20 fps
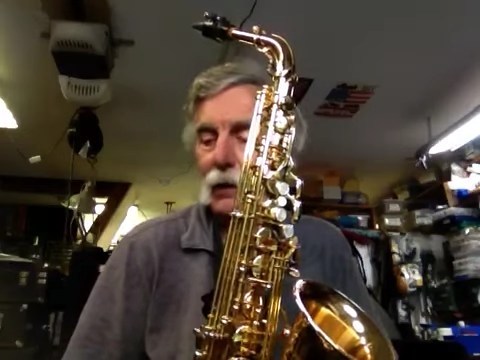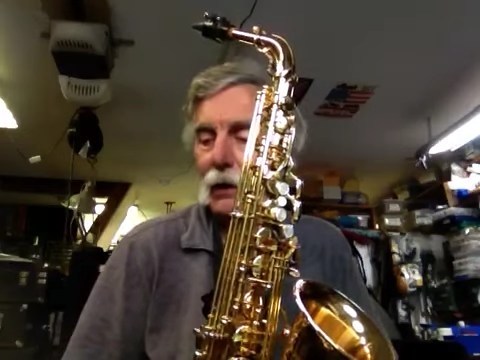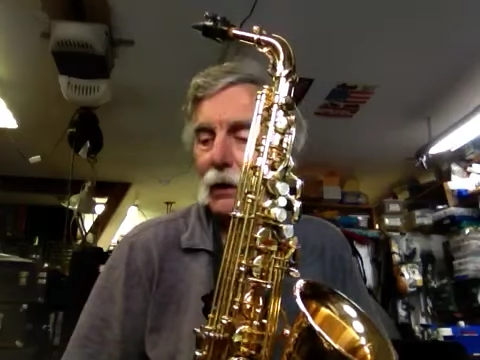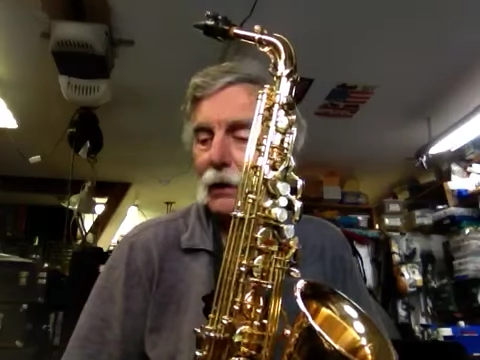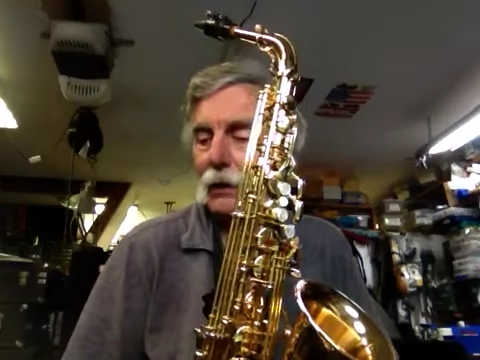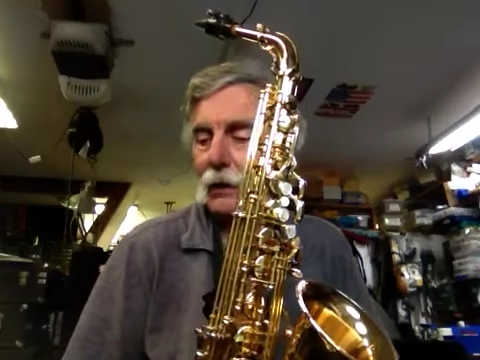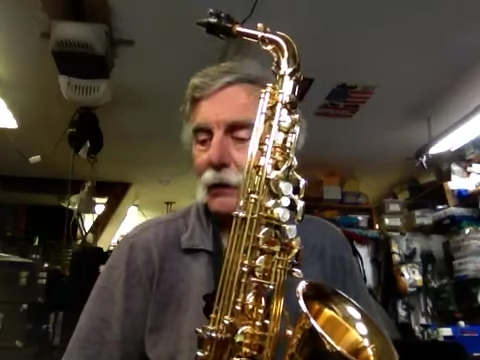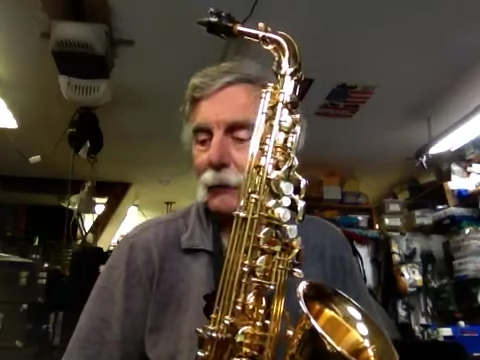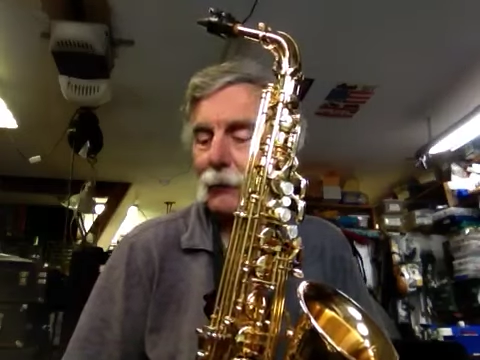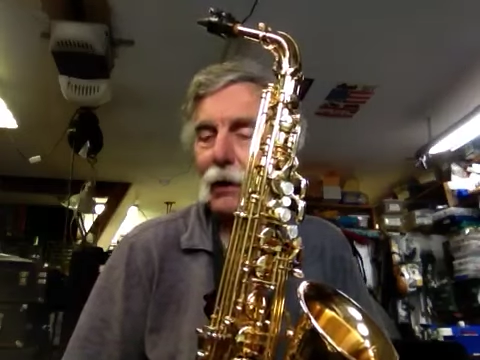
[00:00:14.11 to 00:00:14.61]

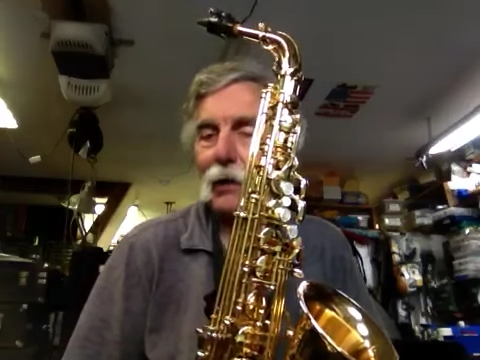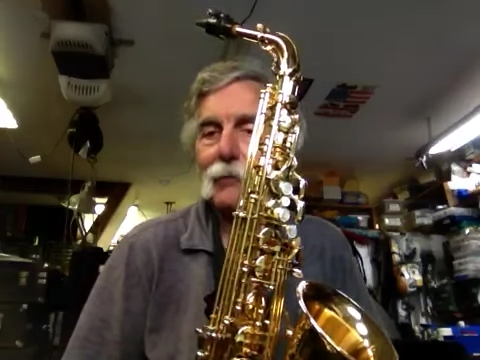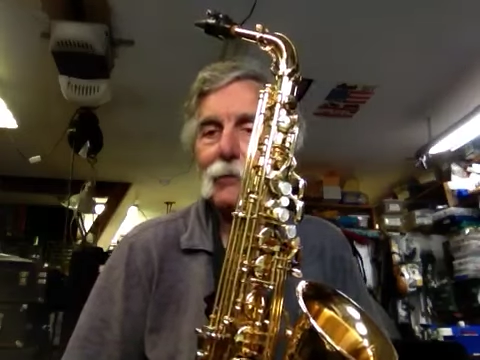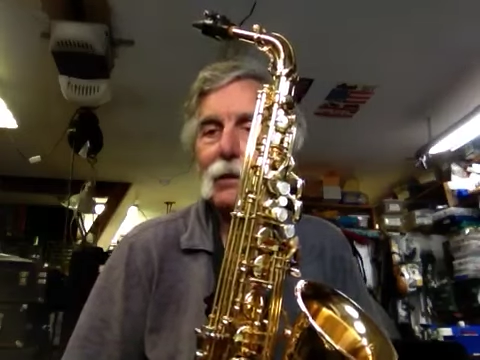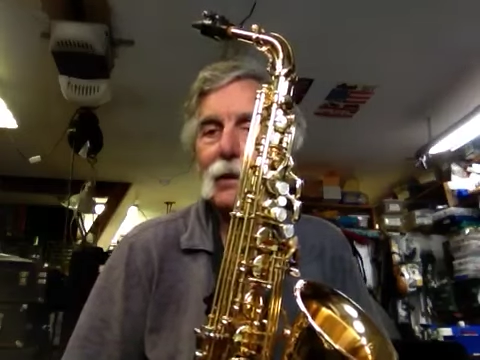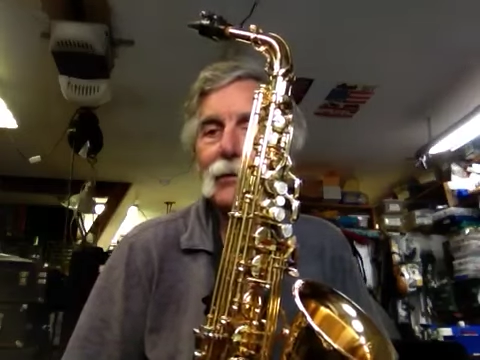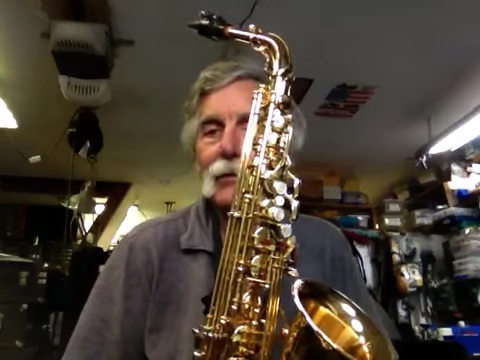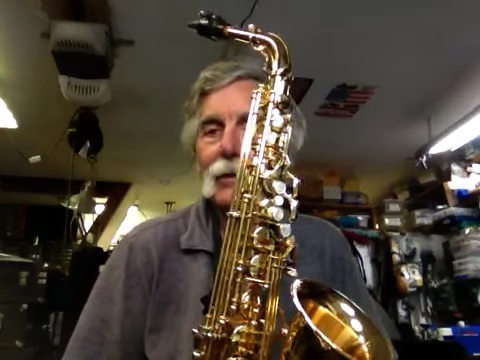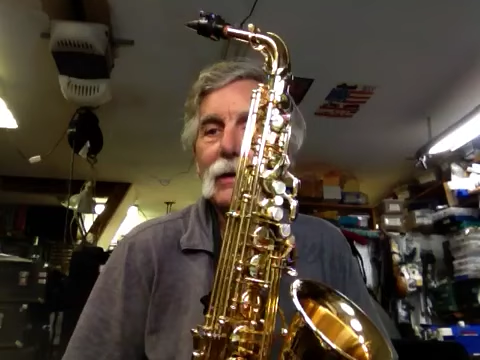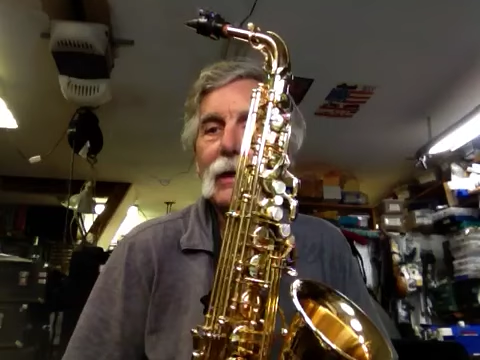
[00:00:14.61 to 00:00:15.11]
I've
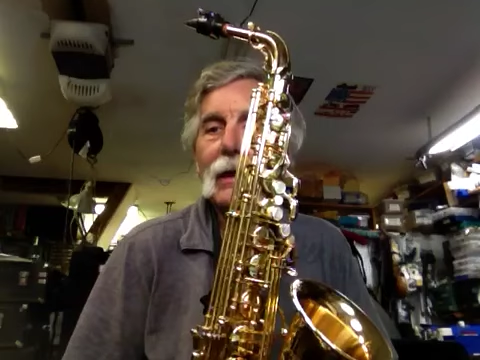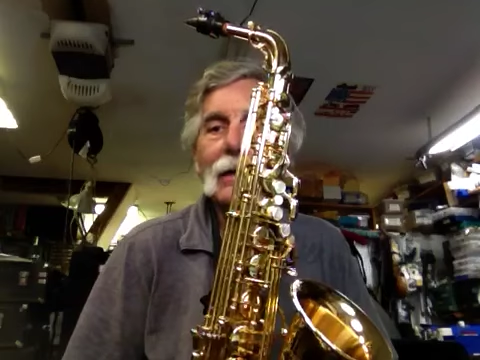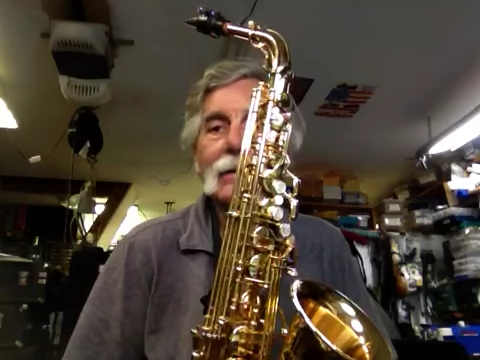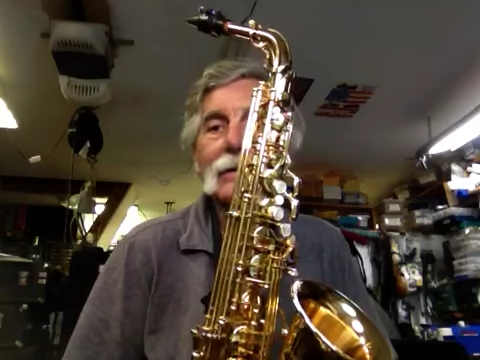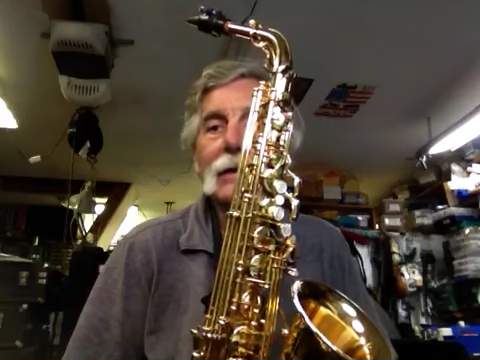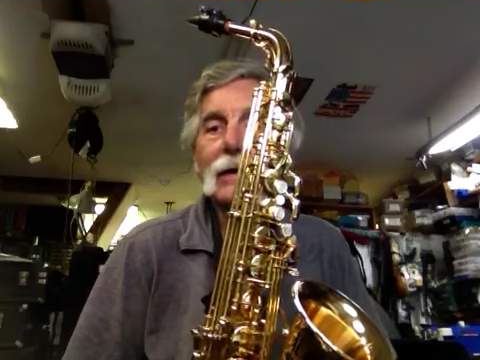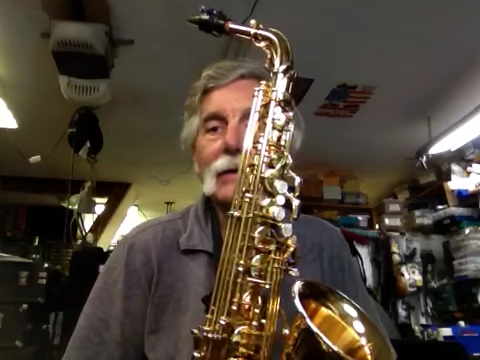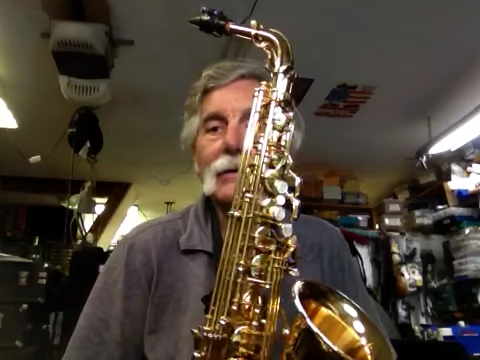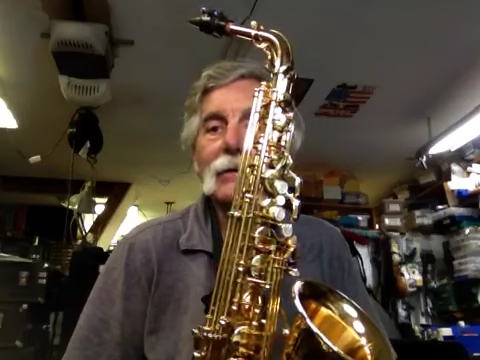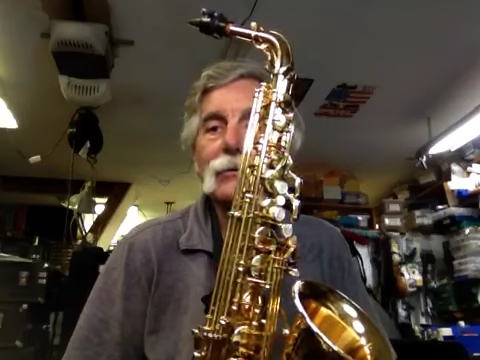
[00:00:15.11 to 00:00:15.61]
got the
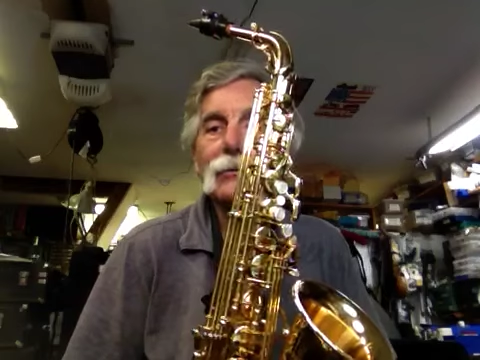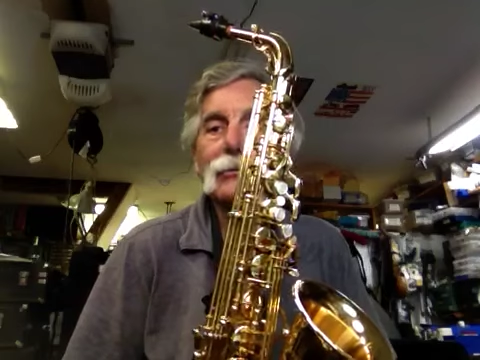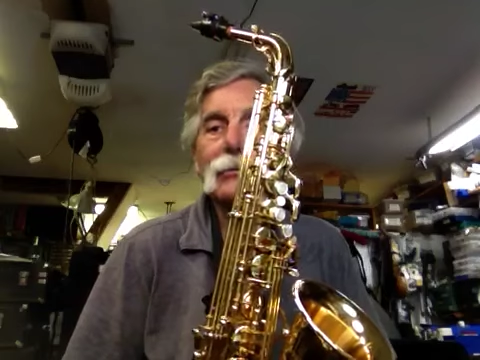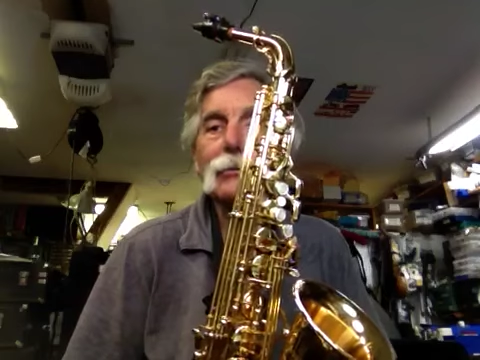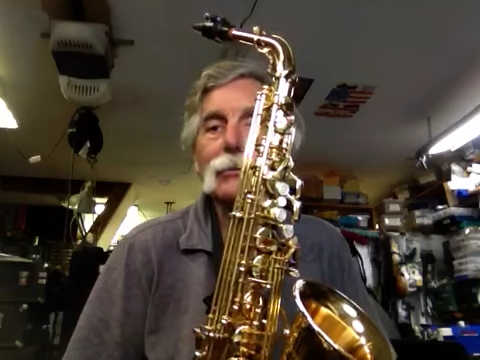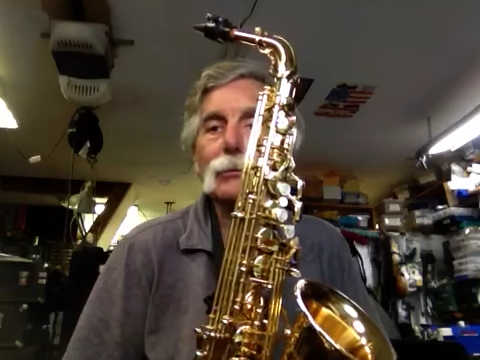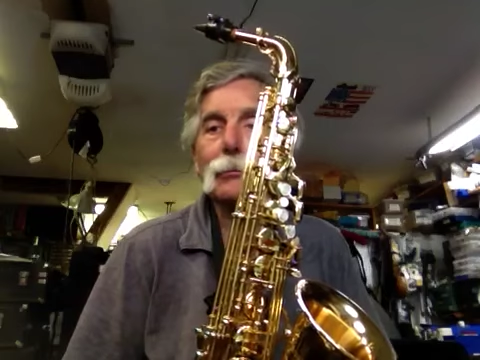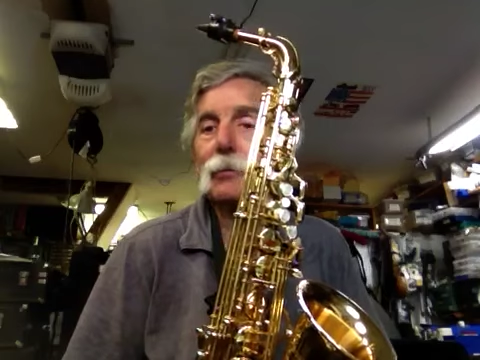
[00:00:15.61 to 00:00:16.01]
992